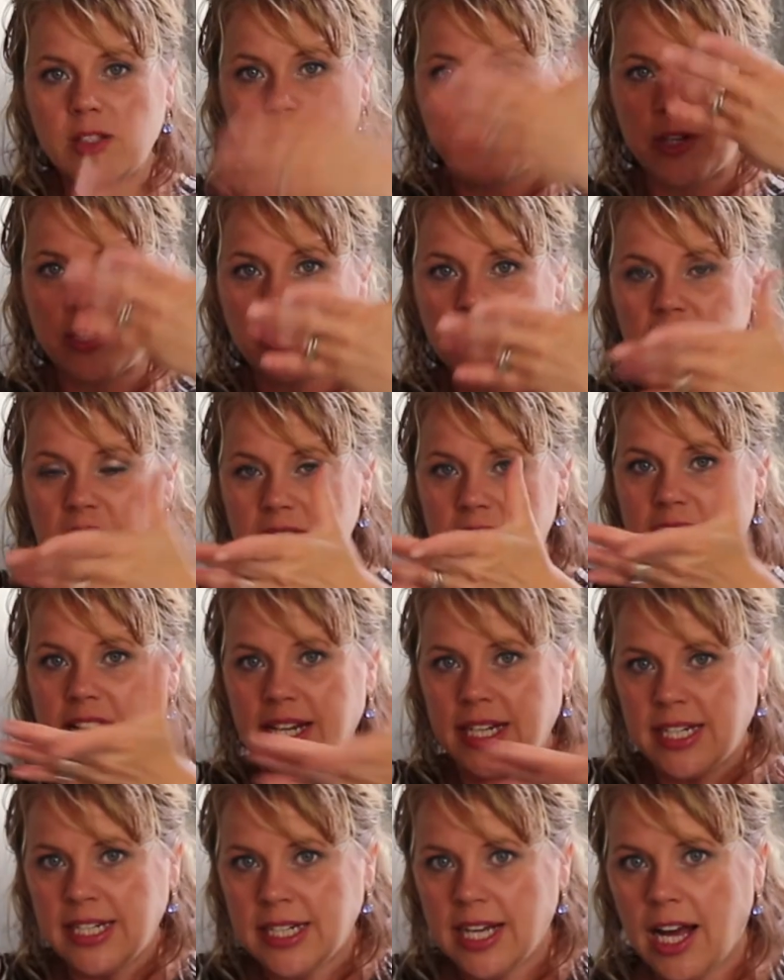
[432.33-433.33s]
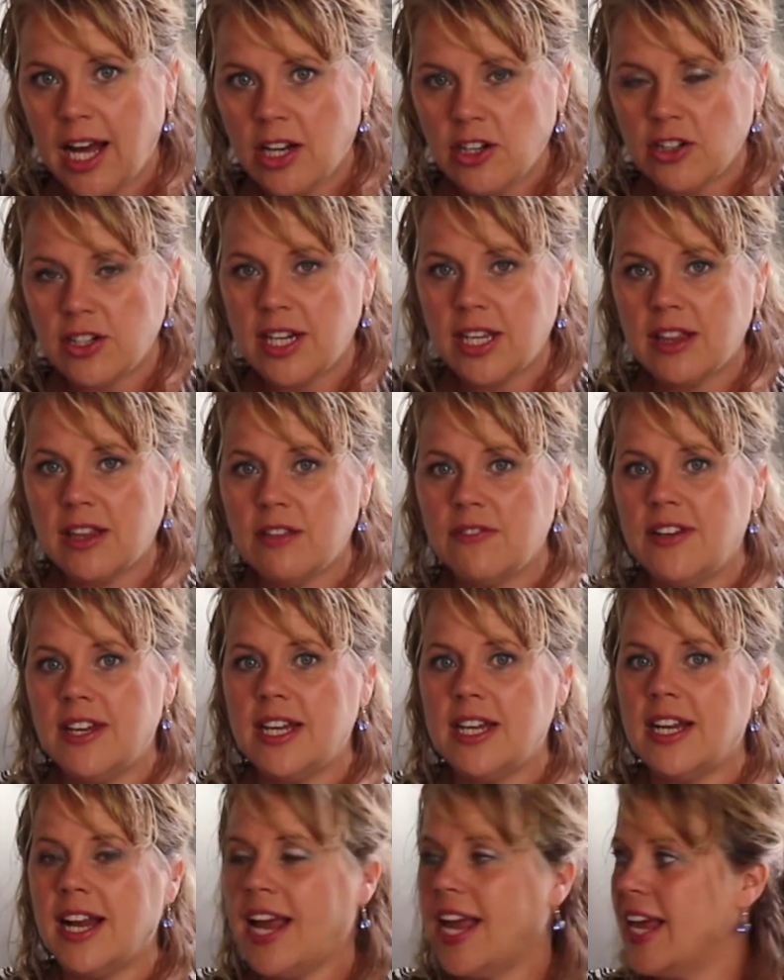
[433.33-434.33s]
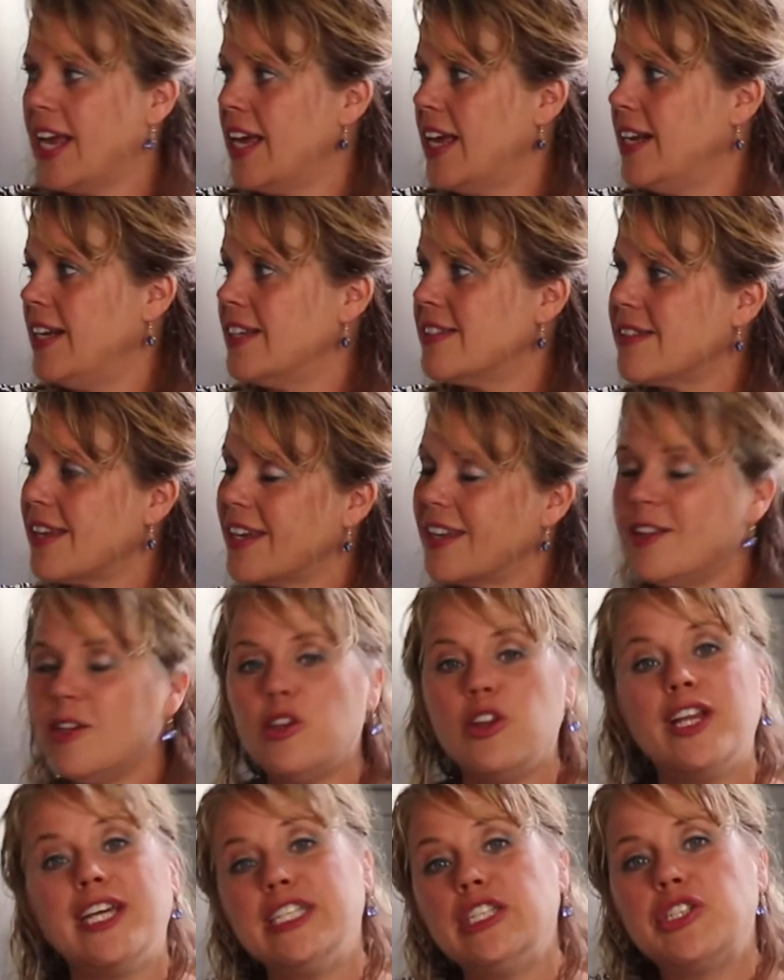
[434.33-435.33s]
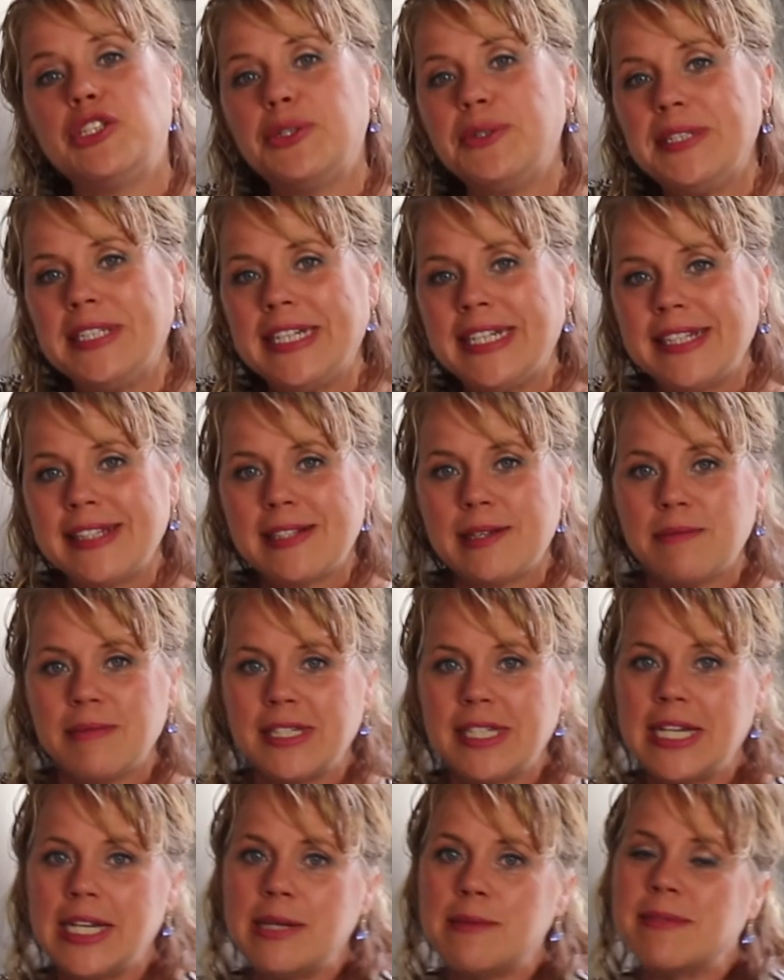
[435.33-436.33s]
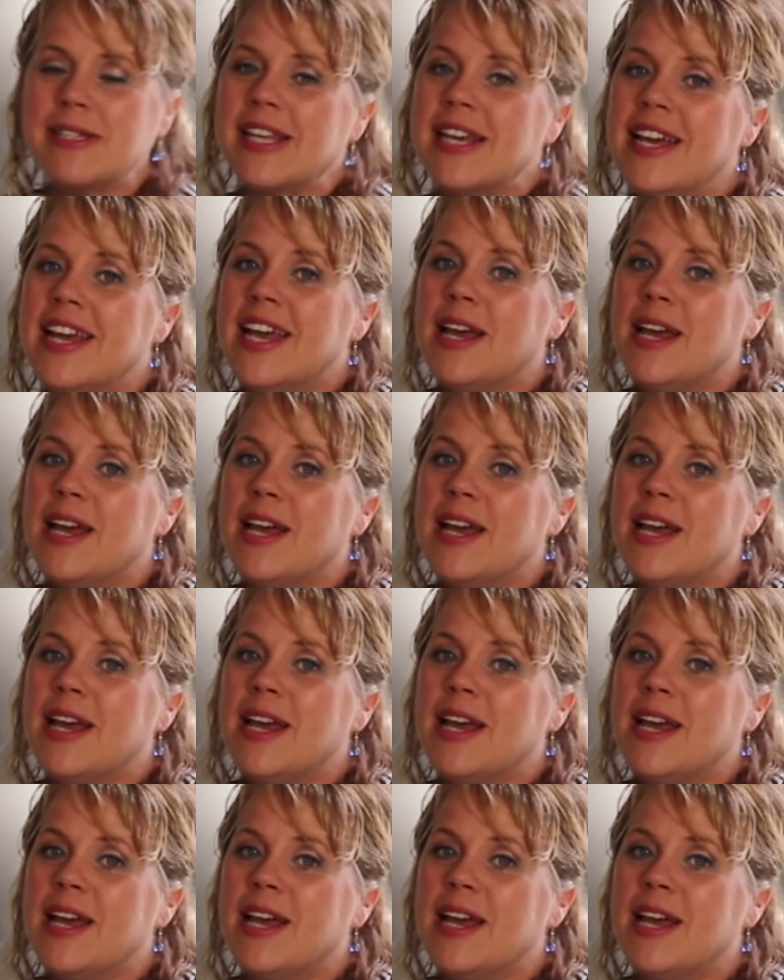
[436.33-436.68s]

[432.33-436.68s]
specialty lighting underneath of it, and it's like a little light show at night sometimes.